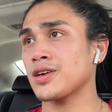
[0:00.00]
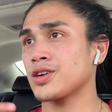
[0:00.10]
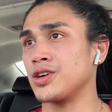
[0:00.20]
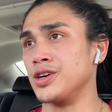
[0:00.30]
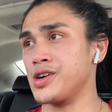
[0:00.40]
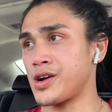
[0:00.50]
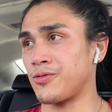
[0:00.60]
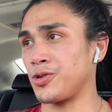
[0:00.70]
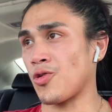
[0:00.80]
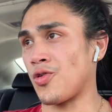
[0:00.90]
cook
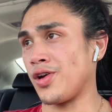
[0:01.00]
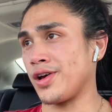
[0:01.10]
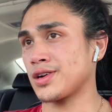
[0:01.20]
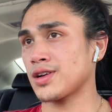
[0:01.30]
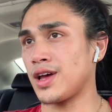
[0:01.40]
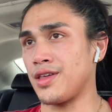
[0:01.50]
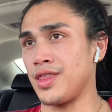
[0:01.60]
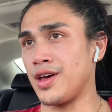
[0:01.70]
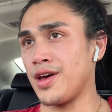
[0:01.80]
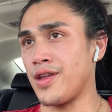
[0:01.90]
real quick, and
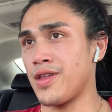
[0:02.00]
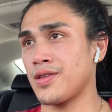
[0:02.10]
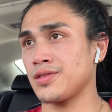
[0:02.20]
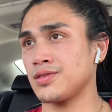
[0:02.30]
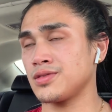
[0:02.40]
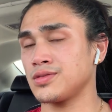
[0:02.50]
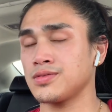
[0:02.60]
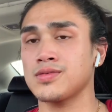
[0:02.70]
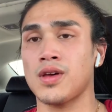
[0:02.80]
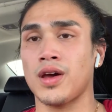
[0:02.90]
then
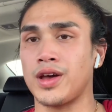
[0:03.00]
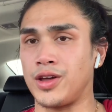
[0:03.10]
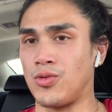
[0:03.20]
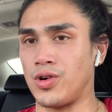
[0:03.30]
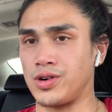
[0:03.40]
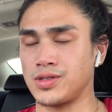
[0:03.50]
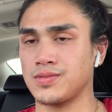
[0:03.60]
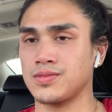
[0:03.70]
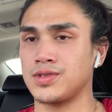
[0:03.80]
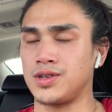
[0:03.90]
head to work.
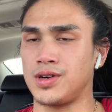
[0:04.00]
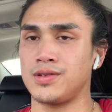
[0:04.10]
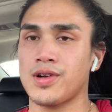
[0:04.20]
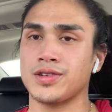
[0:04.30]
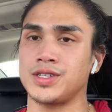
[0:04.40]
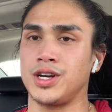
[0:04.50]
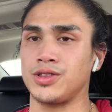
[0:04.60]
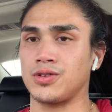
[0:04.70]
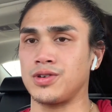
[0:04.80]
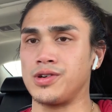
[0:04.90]
So see you at
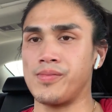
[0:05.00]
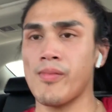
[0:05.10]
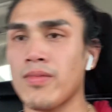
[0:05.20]
the crib.